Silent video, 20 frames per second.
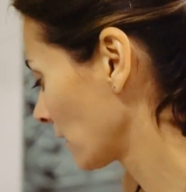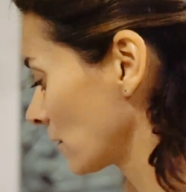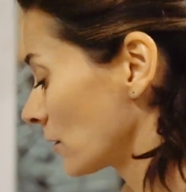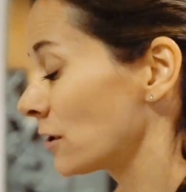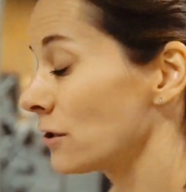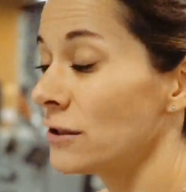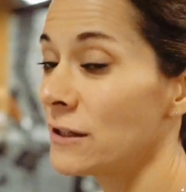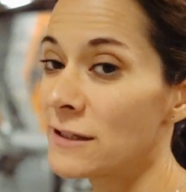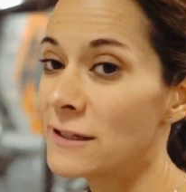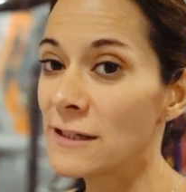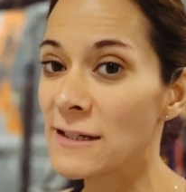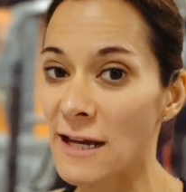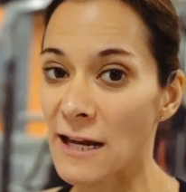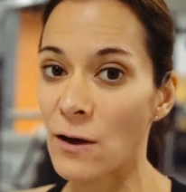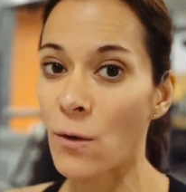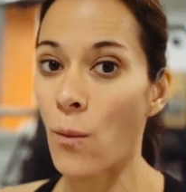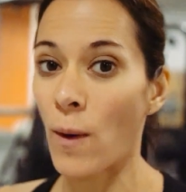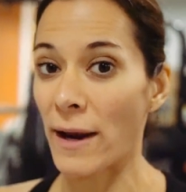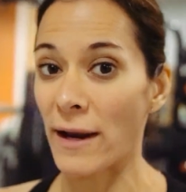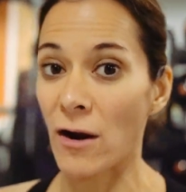You need to
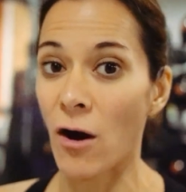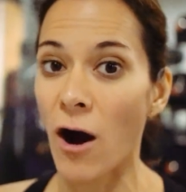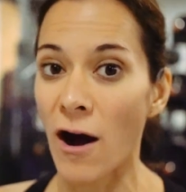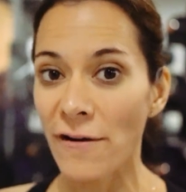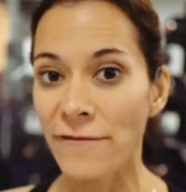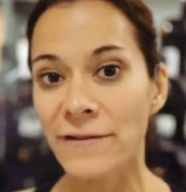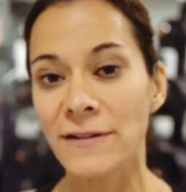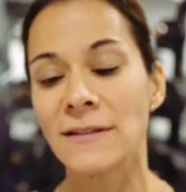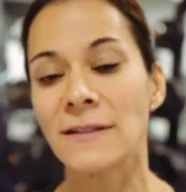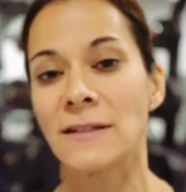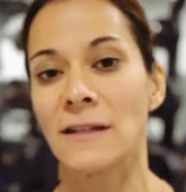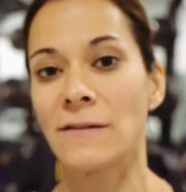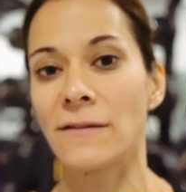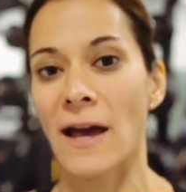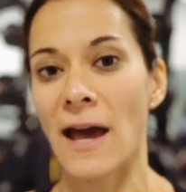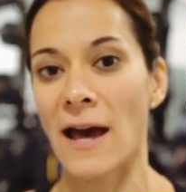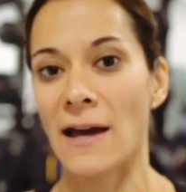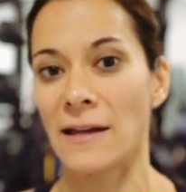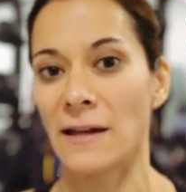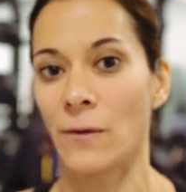take weight off instead
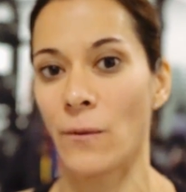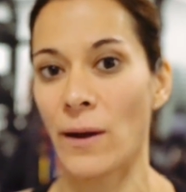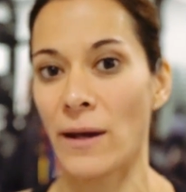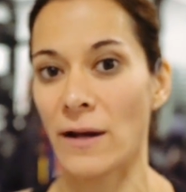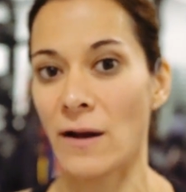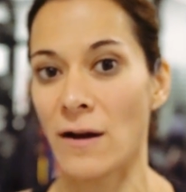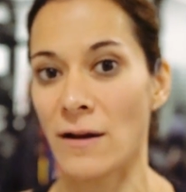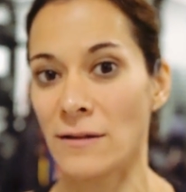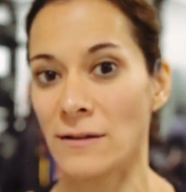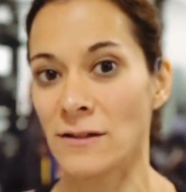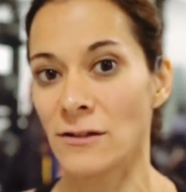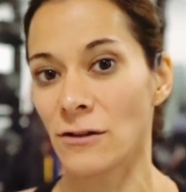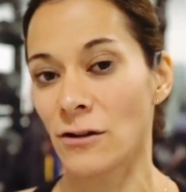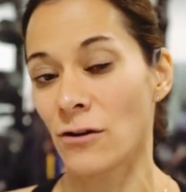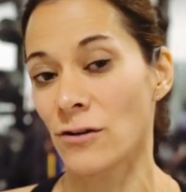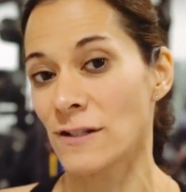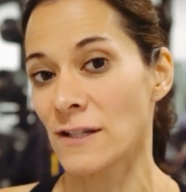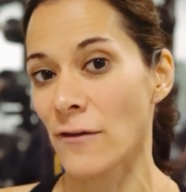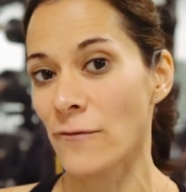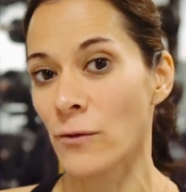of adding weight on. So
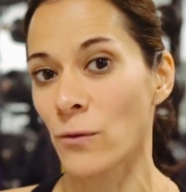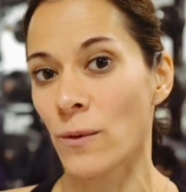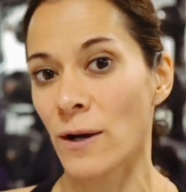there are several